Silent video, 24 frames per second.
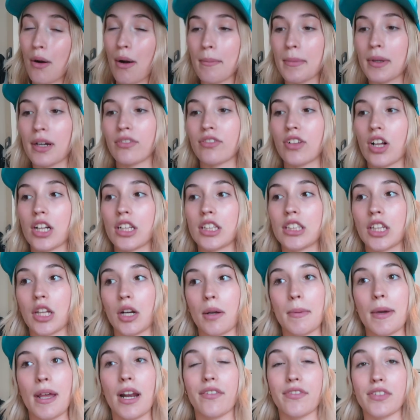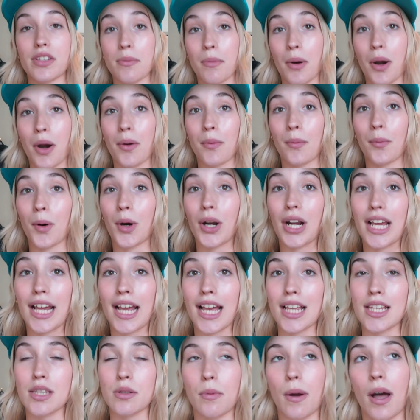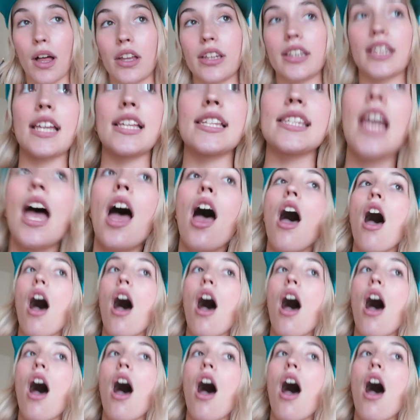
I'm gonna vlog a little bit of tomorrow morning as well in this.